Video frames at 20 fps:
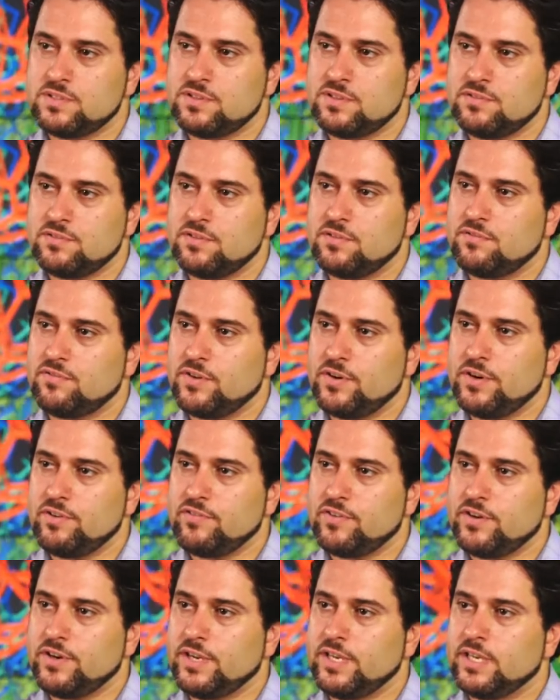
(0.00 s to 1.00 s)
a very,
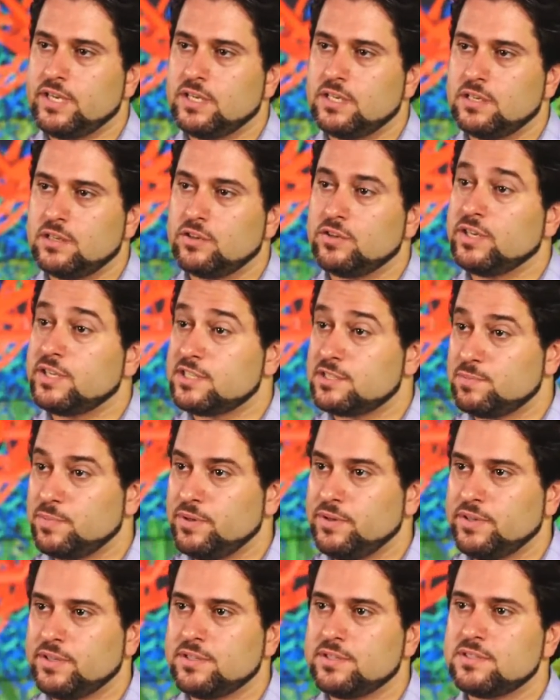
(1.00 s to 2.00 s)
very good
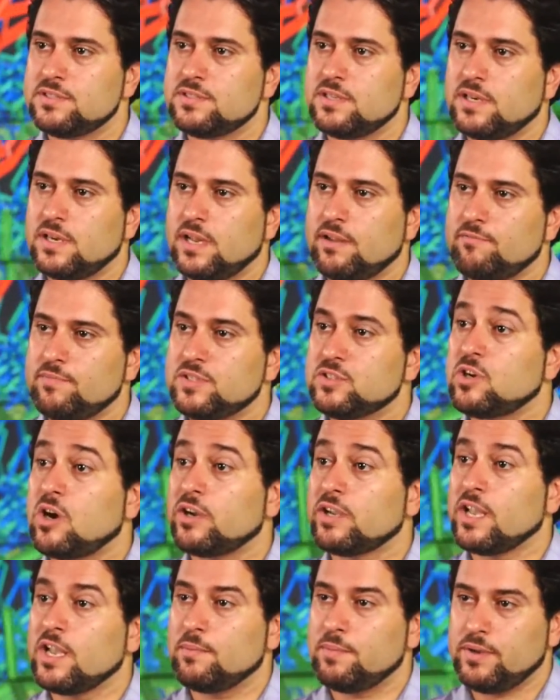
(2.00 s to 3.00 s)
experience, and I've been
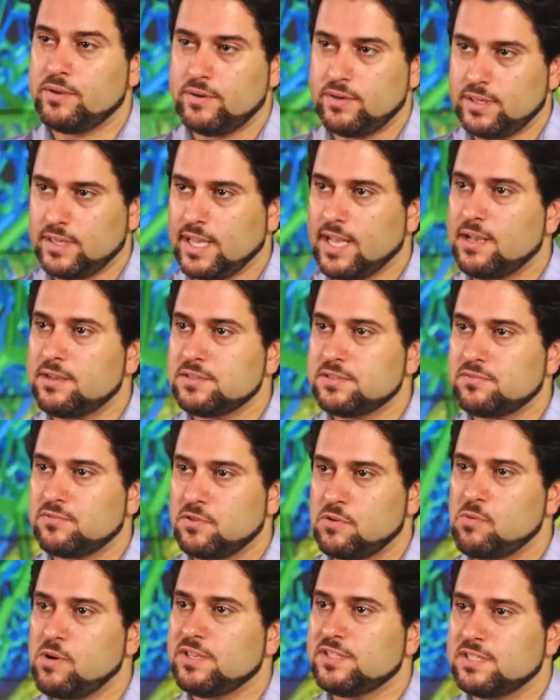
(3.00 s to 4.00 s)
talking about it at KAUST for
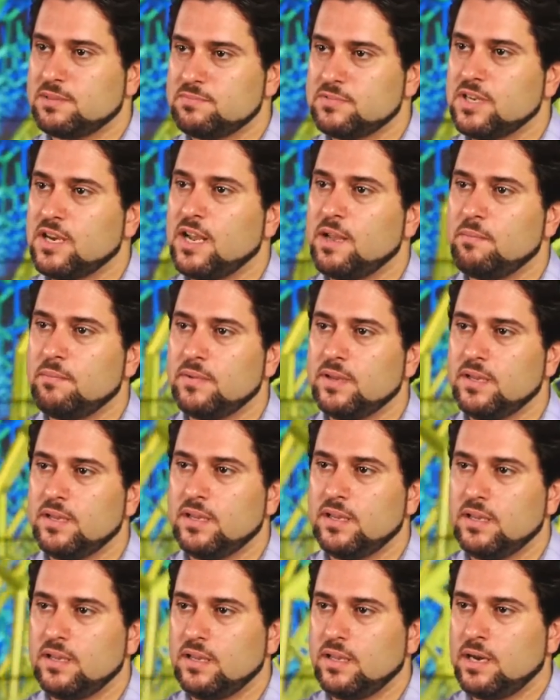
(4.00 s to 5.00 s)
quite some time.
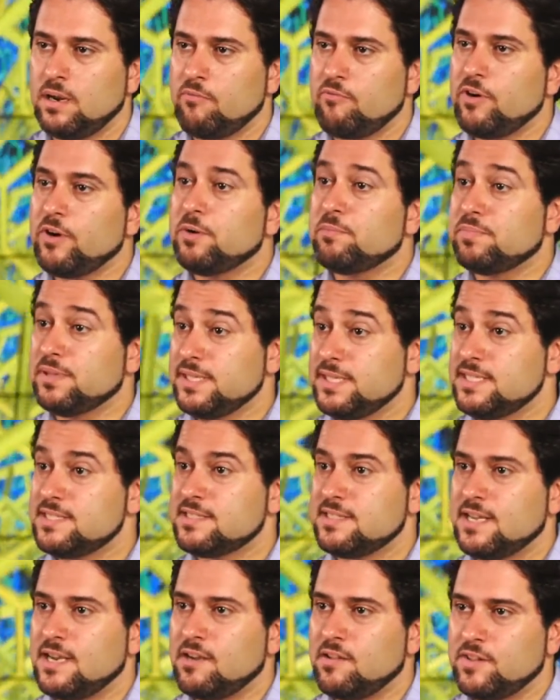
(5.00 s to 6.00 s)
And I'm very pleased
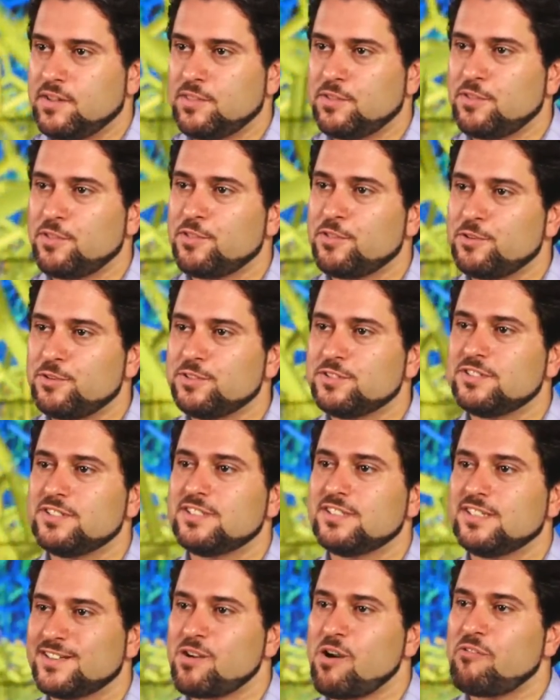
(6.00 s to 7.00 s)
now that the third
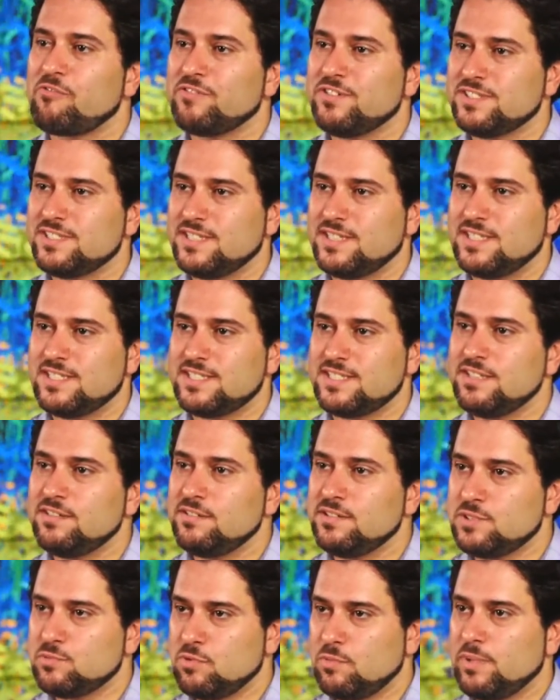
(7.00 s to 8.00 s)
conference in the
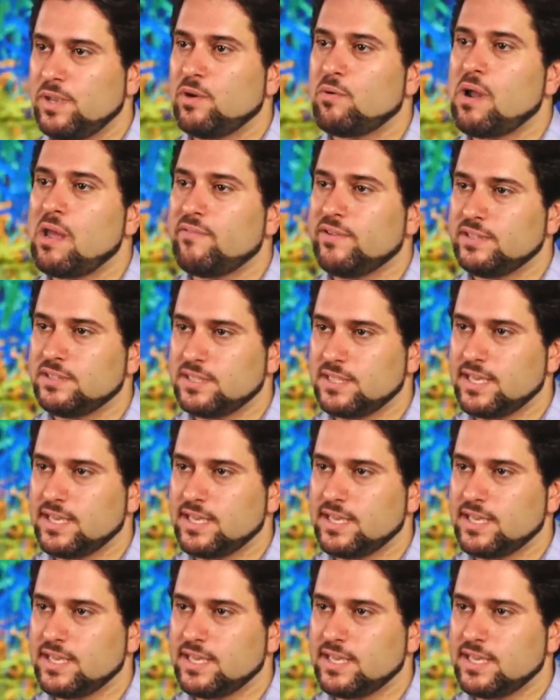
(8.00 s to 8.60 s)
series will be arriving to